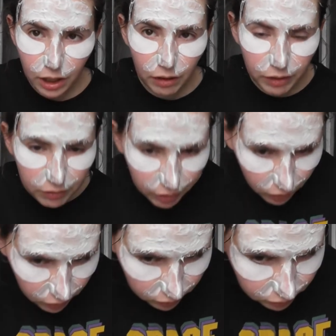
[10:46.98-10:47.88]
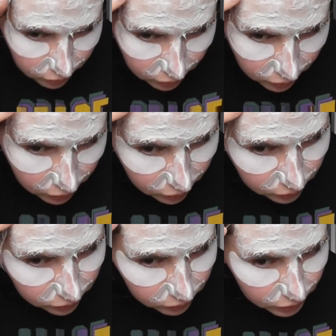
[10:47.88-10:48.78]
I've definitely gotten
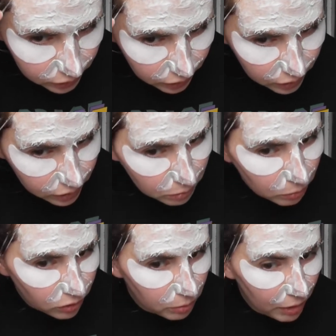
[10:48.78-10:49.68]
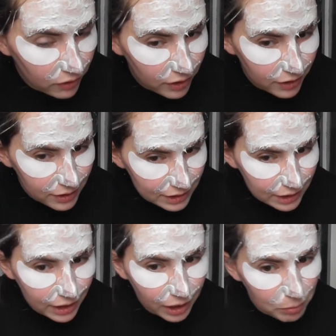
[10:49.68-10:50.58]
really into See, this is the
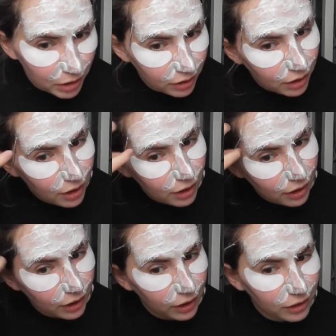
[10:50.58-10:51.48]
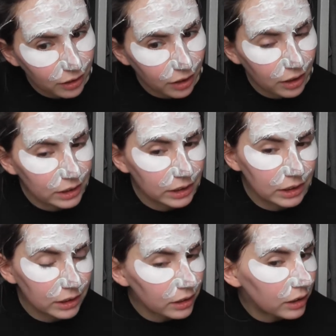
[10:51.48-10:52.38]
thing I mean. Like, because
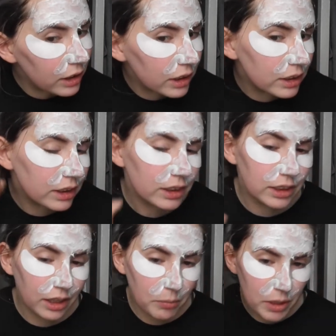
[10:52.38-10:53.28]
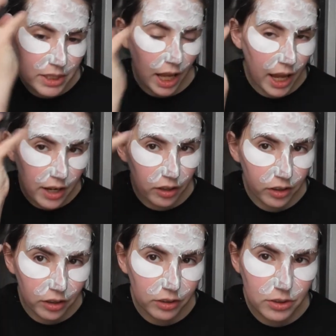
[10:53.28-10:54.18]
these bits of hair
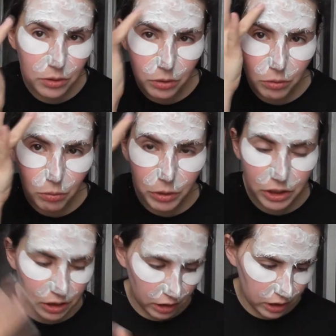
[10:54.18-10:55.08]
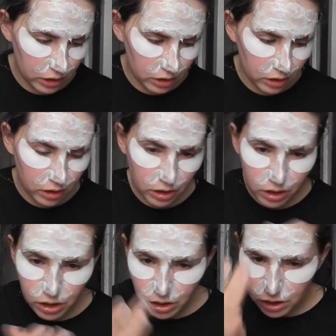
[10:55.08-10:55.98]
are so weirdly
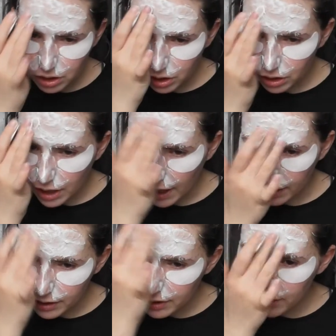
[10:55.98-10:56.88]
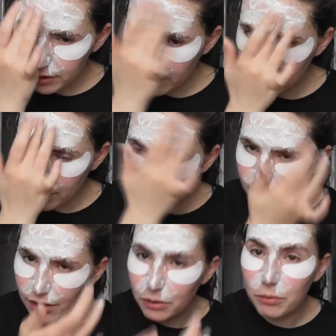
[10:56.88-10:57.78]
lengthed.
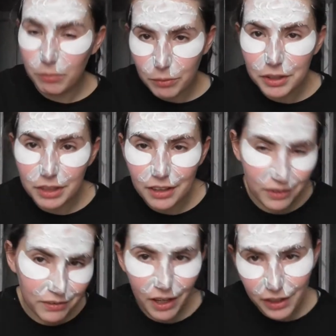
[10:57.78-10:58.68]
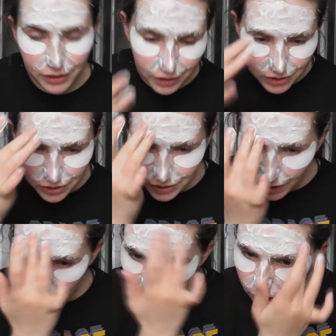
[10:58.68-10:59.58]
Weird lengths of hair, I should
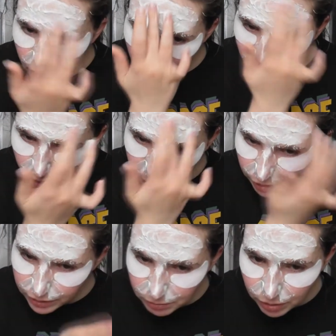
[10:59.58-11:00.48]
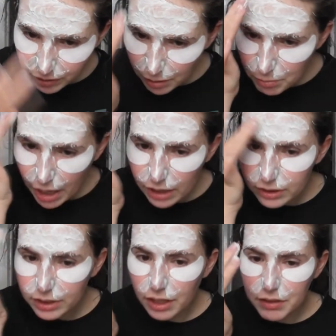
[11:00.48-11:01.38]
say. I sometimes get
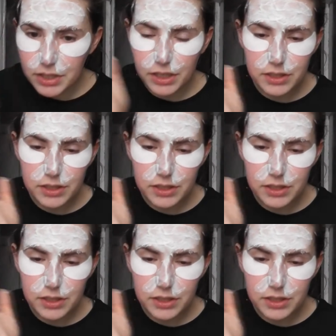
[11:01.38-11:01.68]
mask and everything